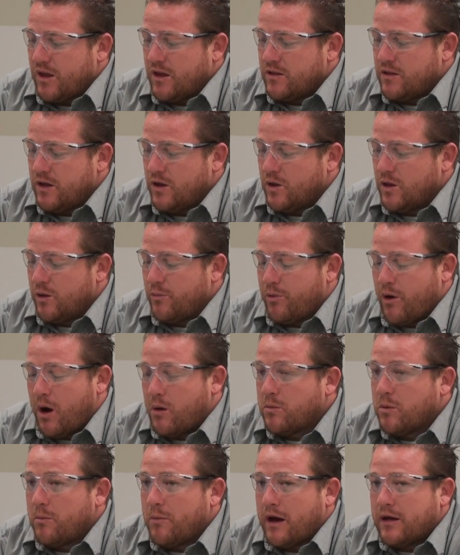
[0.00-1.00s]
The only
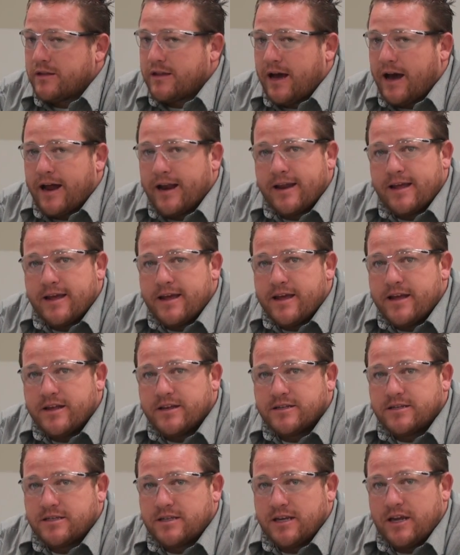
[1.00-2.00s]
problem about that
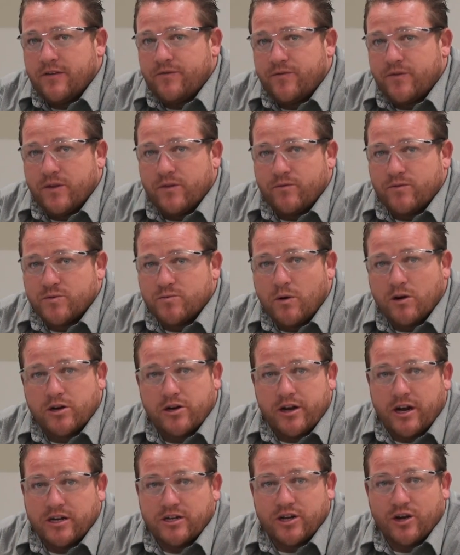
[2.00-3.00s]
is if the smoke
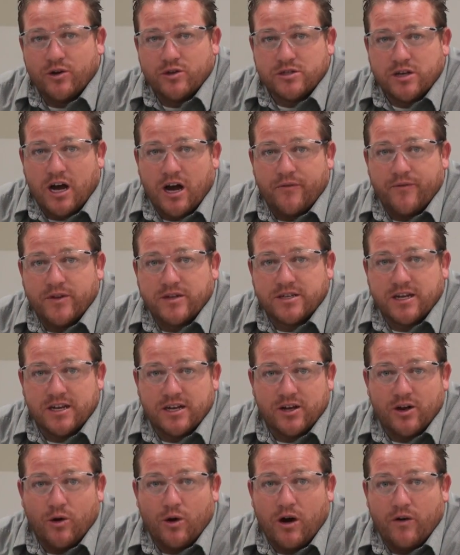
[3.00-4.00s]
detector goes off, it's going
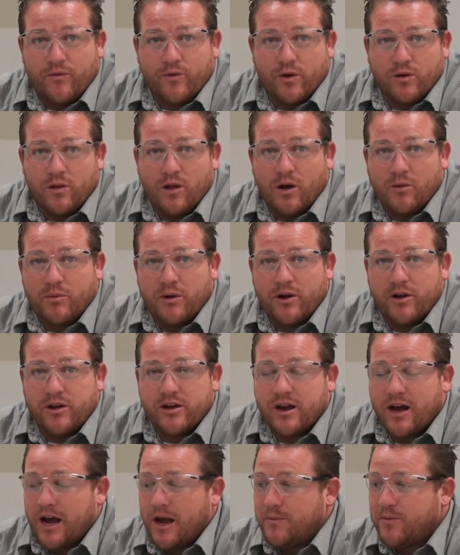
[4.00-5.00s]
to go off for a long period
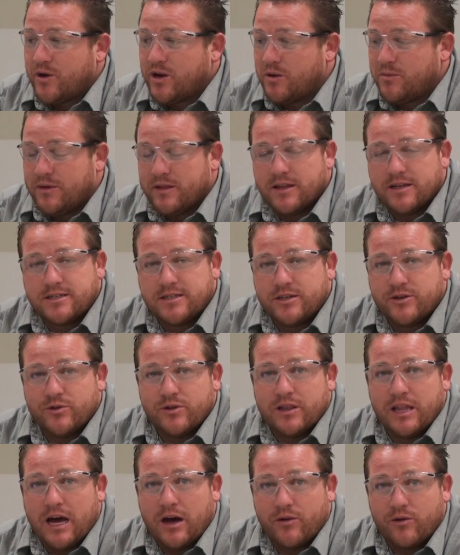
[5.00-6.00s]
of time. You're going to be listening to
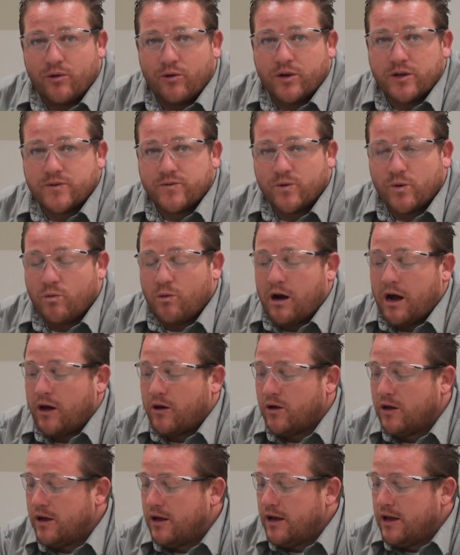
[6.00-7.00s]
a loud noise for a
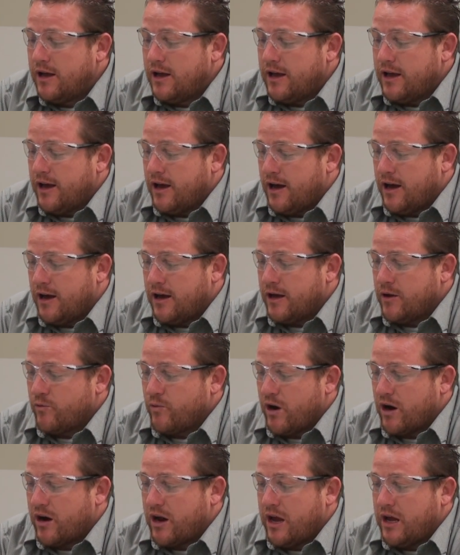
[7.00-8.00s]
while. In
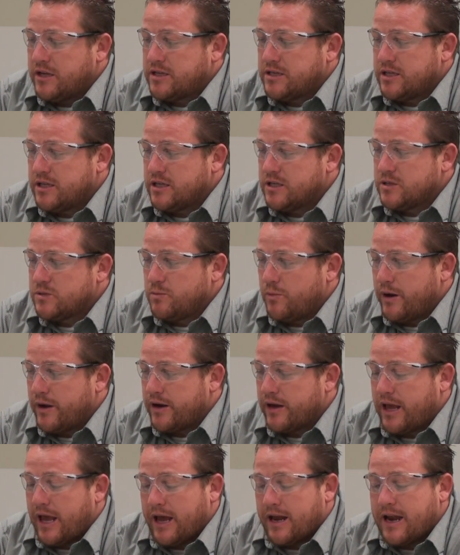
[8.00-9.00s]
rare cases, but
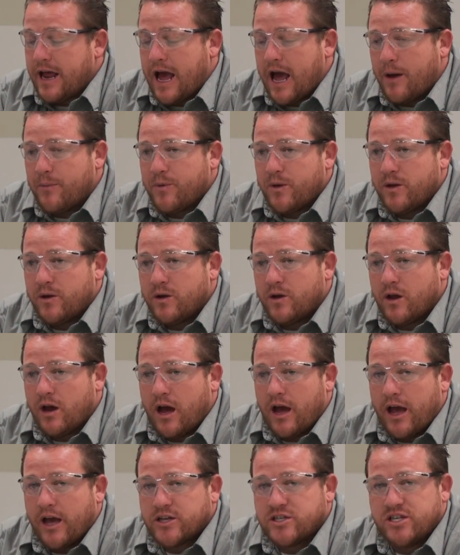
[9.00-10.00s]
it can happen.
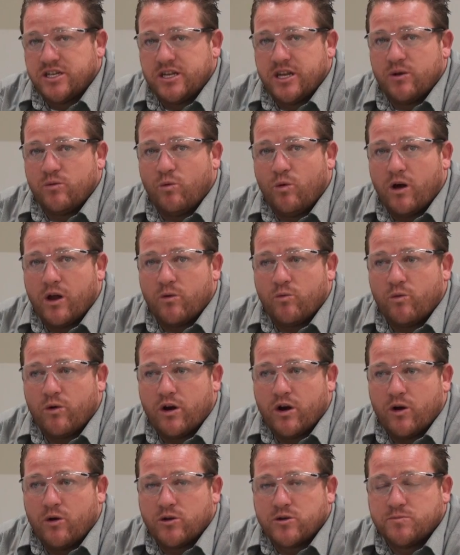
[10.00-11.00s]
I actually did one
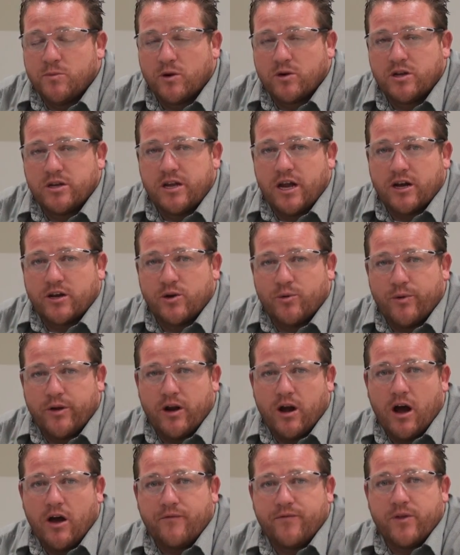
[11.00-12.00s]
where a smoke detector went
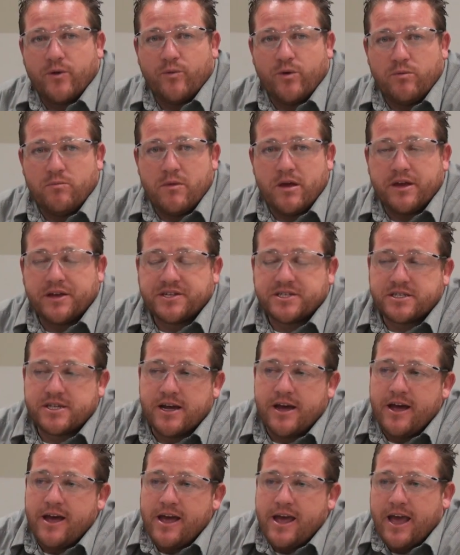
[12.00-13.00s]
off that we missed,
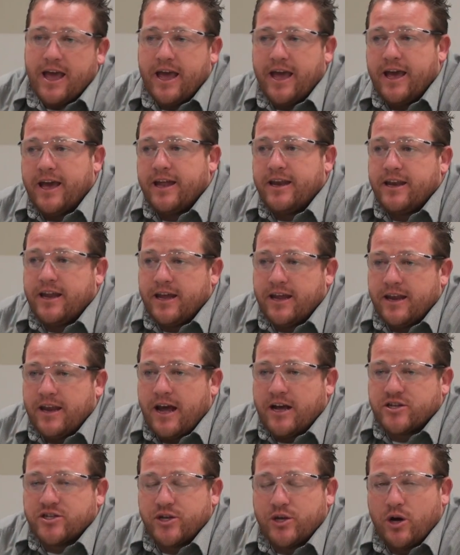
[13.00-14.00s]
and it
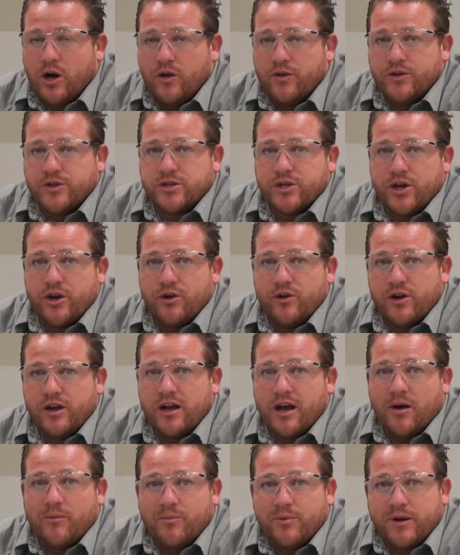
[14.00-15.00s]
actually called the security
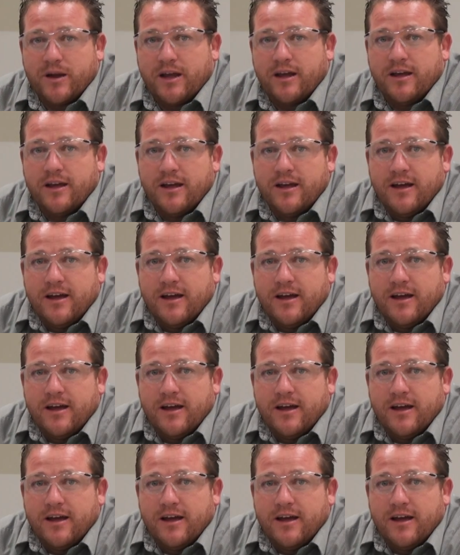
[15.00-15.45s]
company.